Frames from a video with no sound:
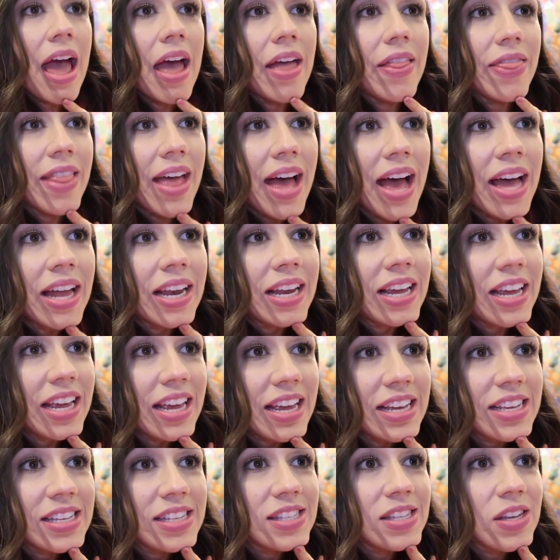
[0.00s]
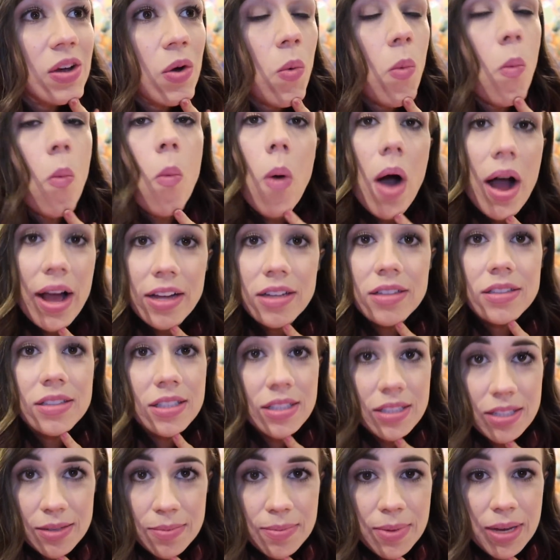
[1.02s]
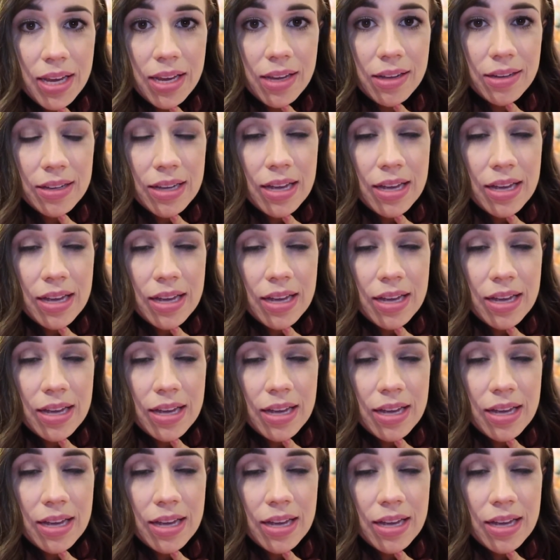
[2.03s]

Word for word: And that is wild to me.